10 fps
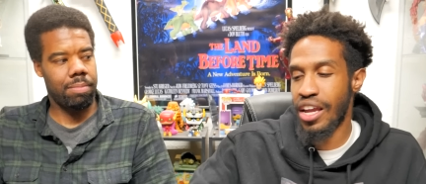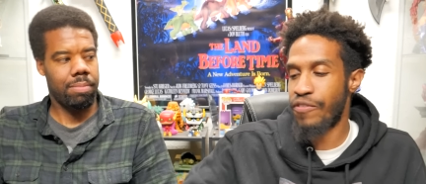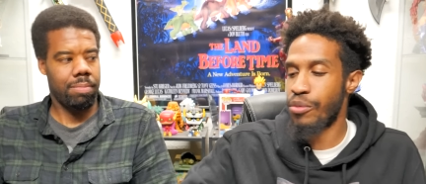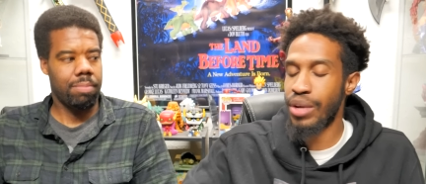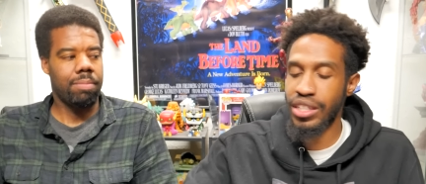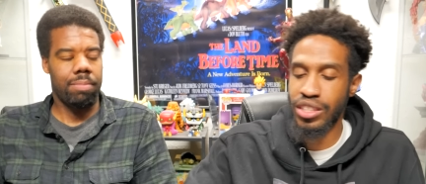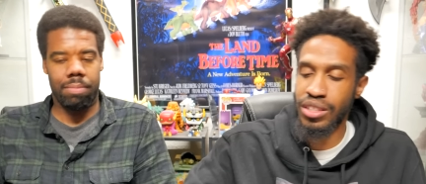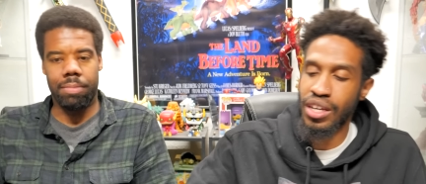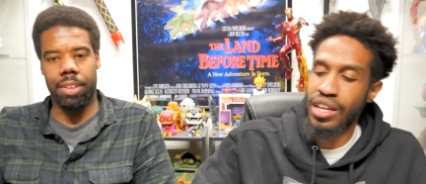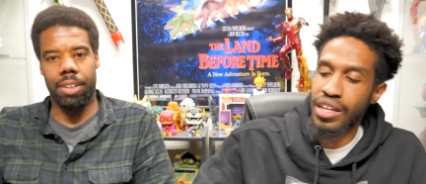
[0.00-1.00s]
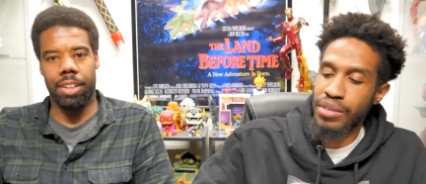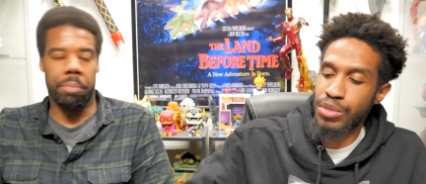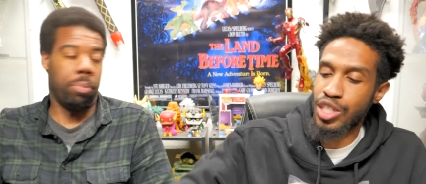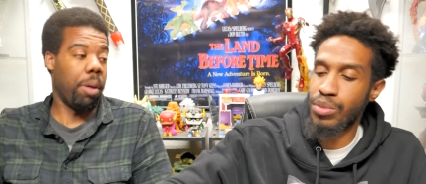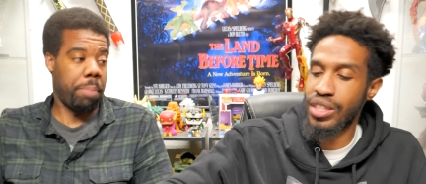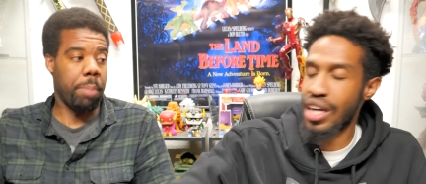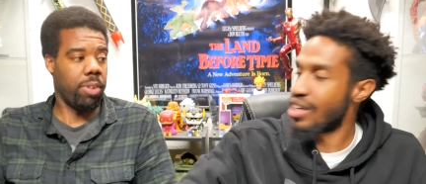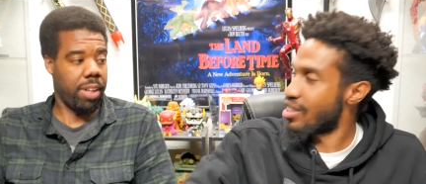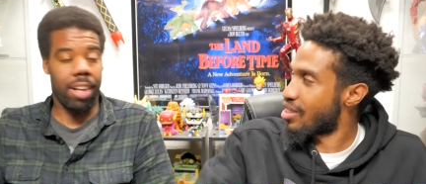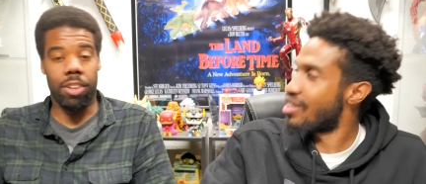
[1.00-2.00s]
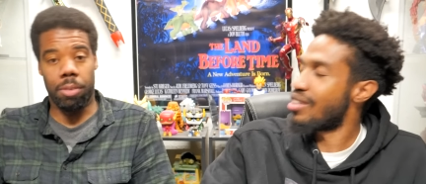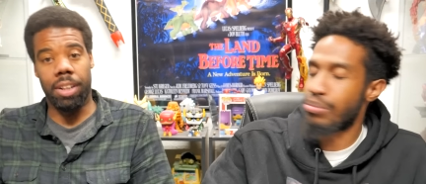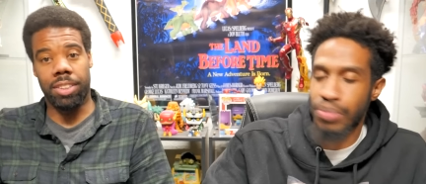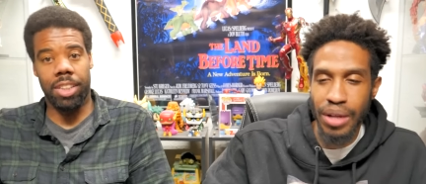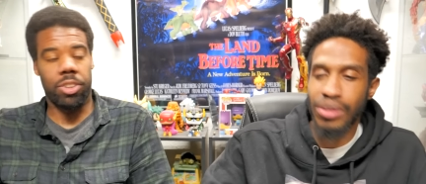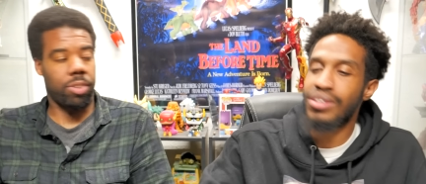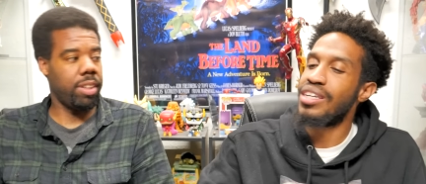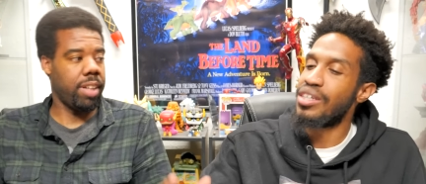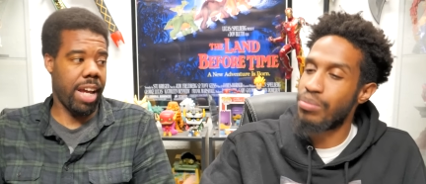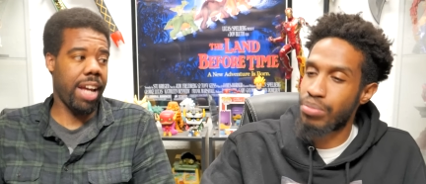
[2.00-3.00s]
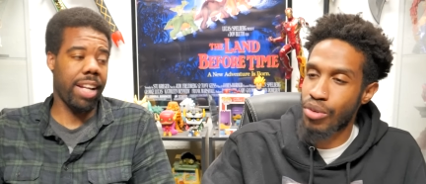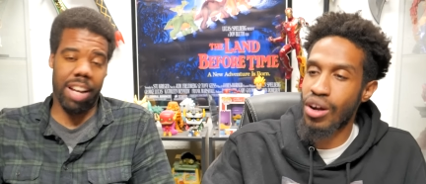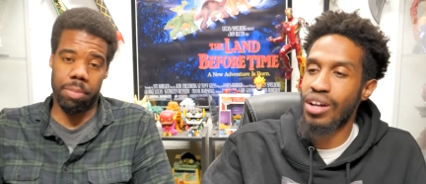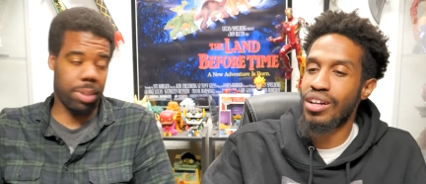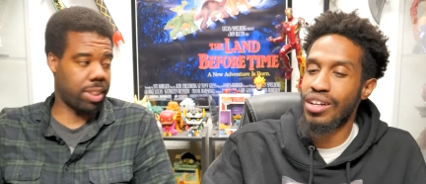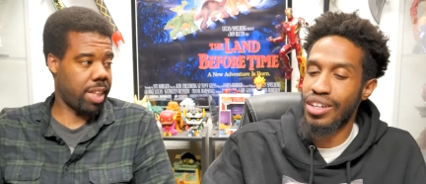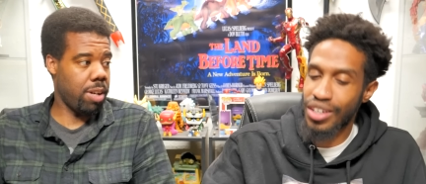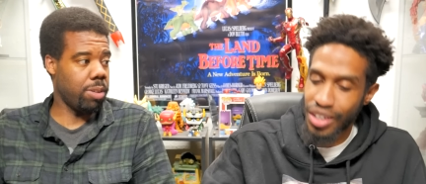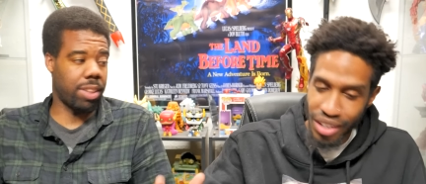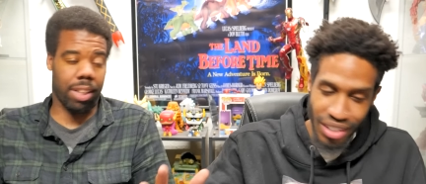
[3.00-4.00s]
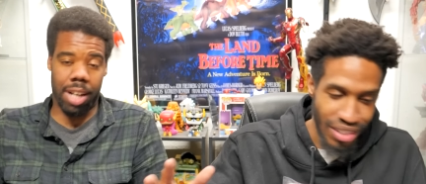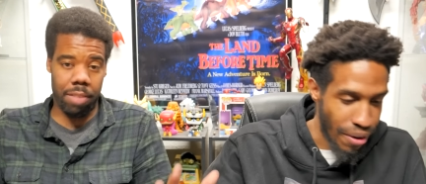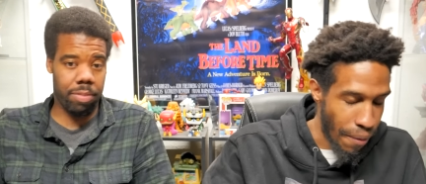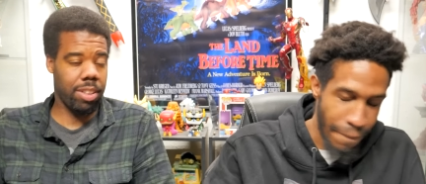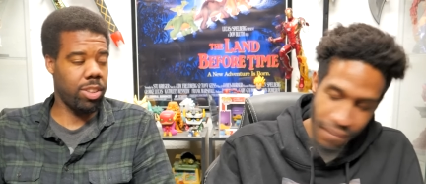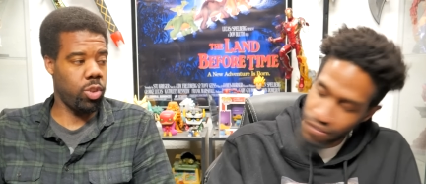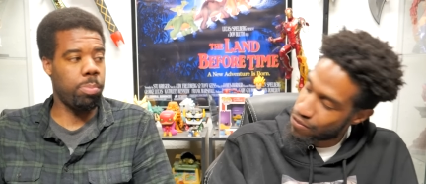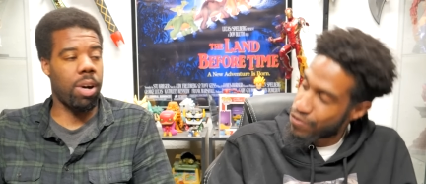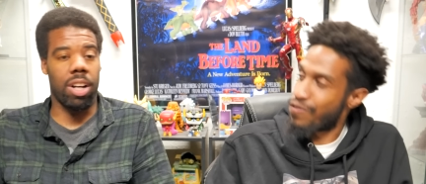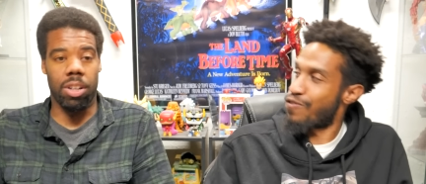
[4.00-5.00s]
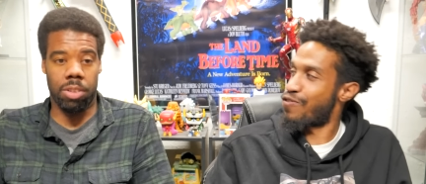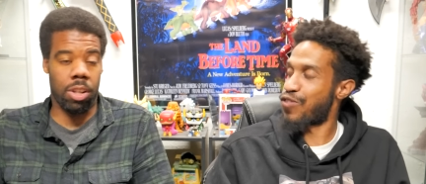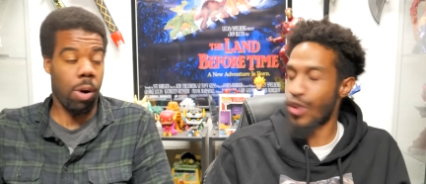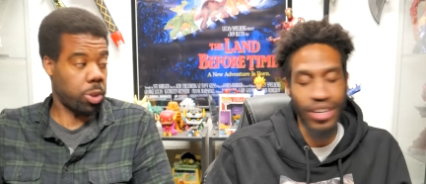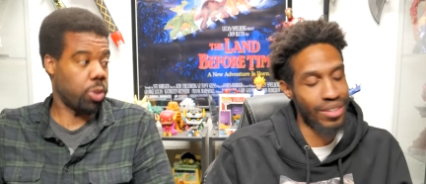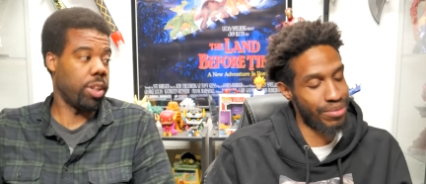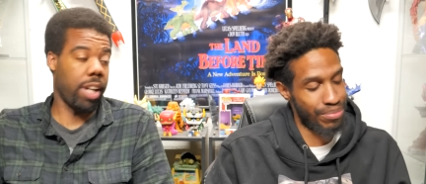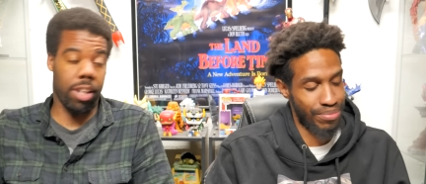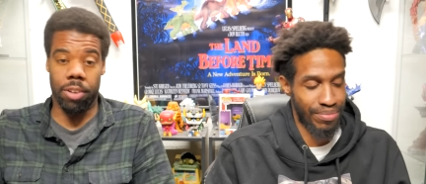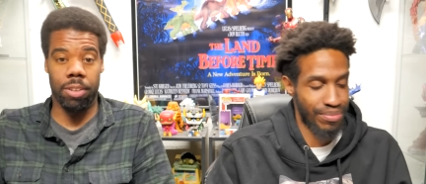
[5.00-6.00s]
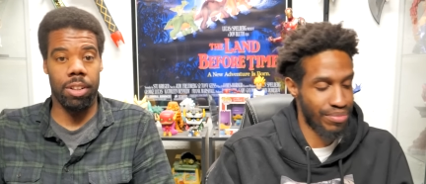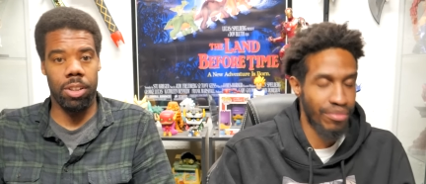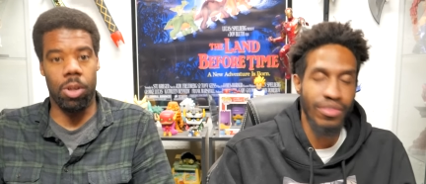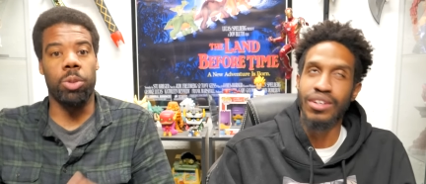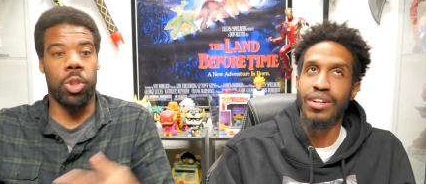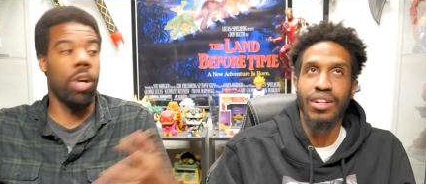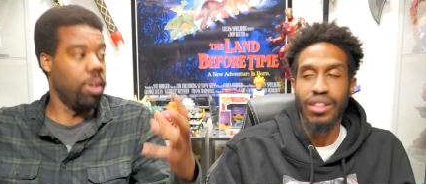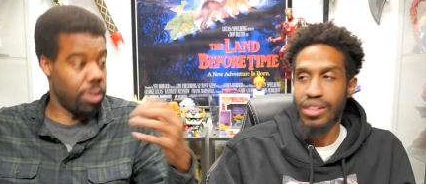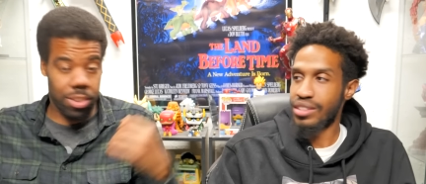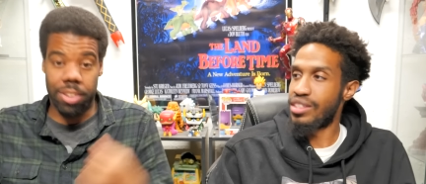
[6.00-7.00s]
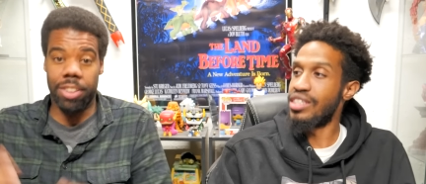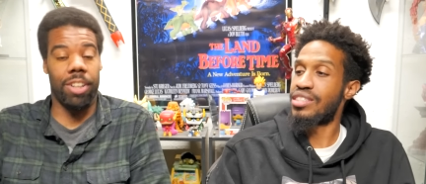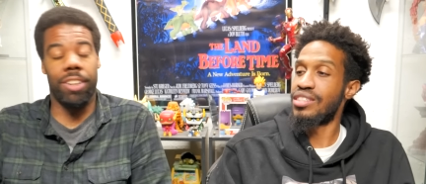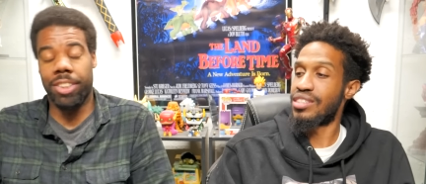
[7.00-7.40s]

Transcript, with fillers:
Speaker 1: information. Yeah, it
Speaker 2: Mister brought Miyagi people together said, essentially, and brought, gave them the skills, the confidence. You brought a culture great. together, cultures. This you know,